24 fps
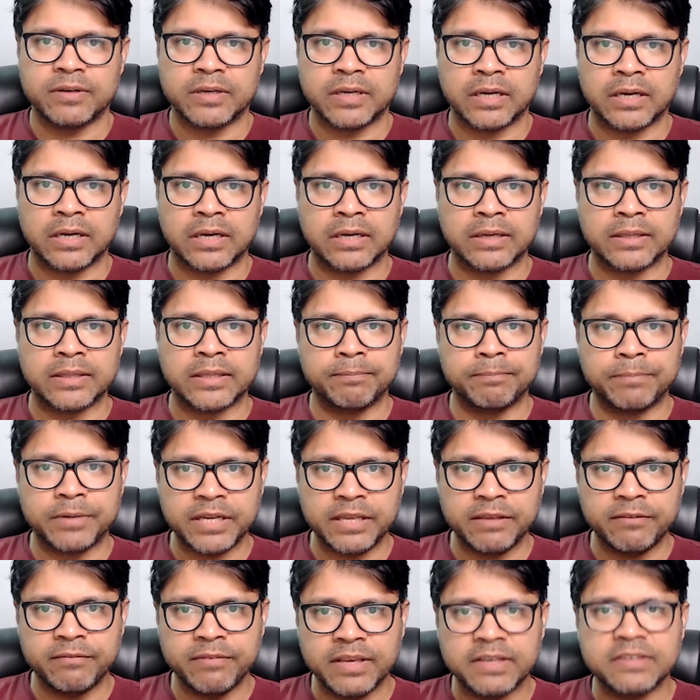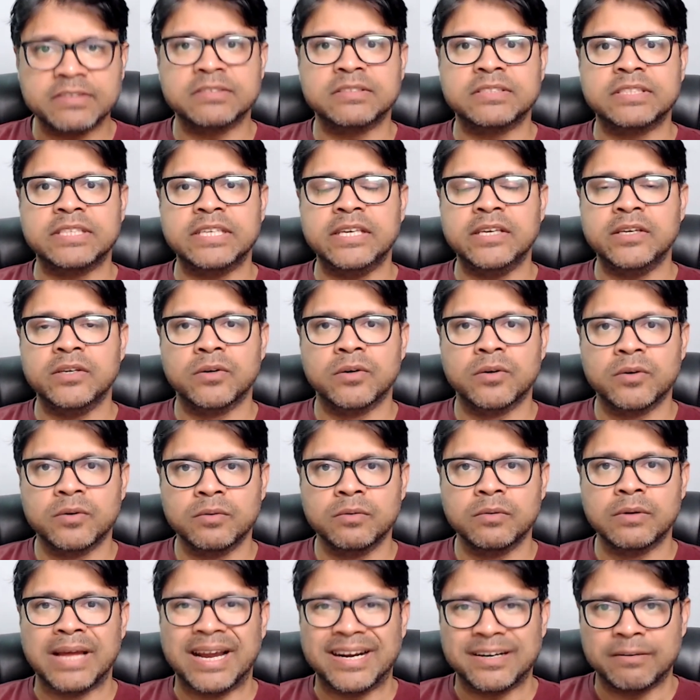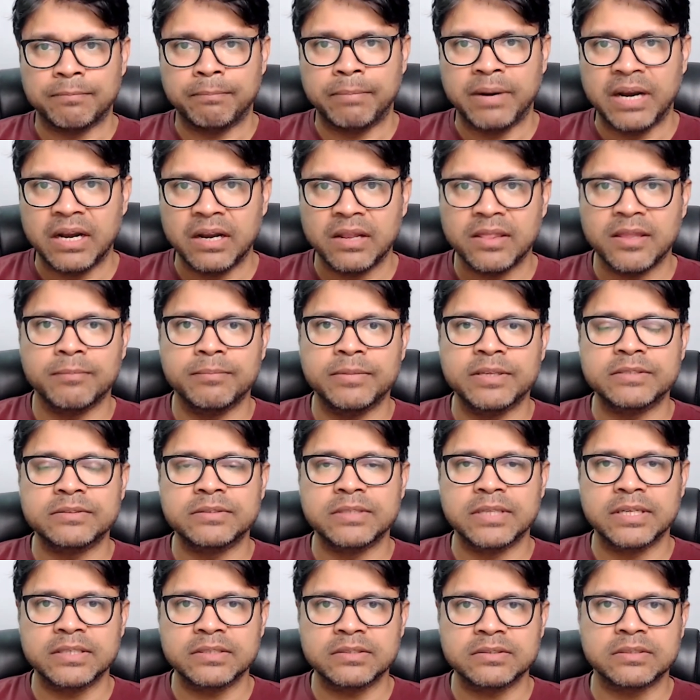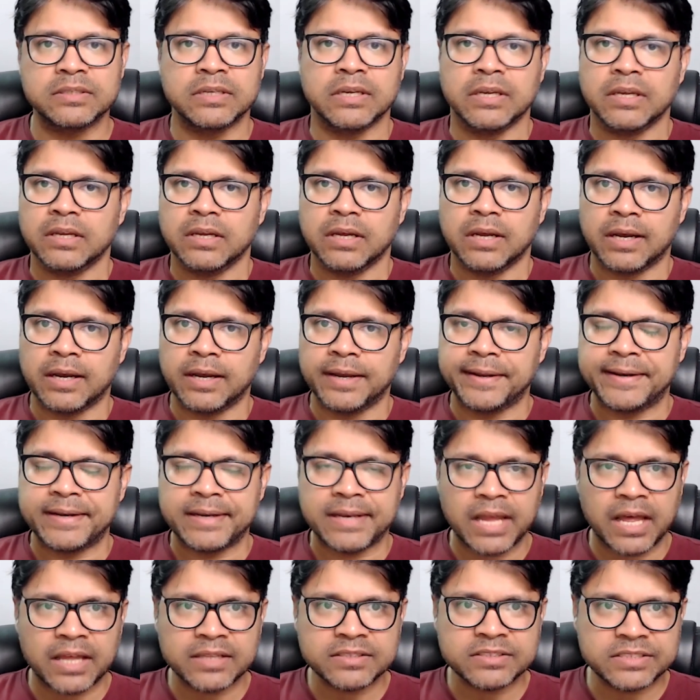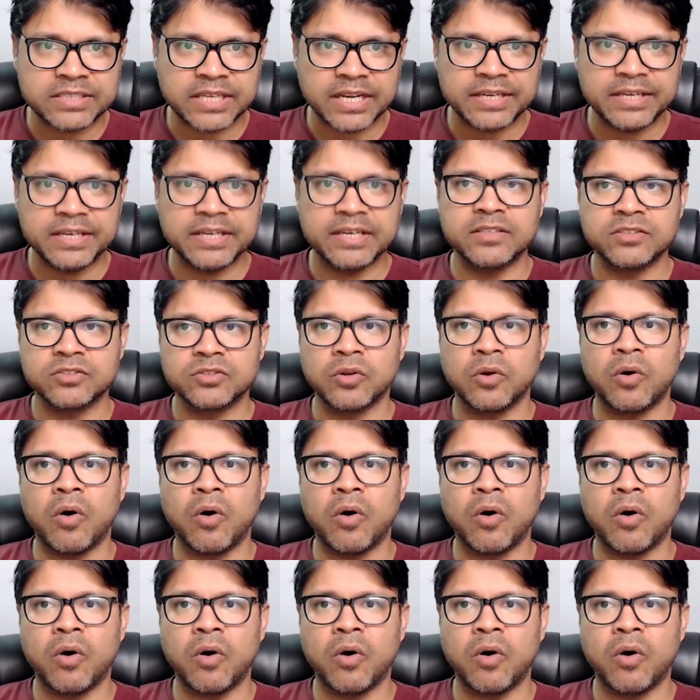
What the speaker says: the previous CEO who had built the business in last 10 years.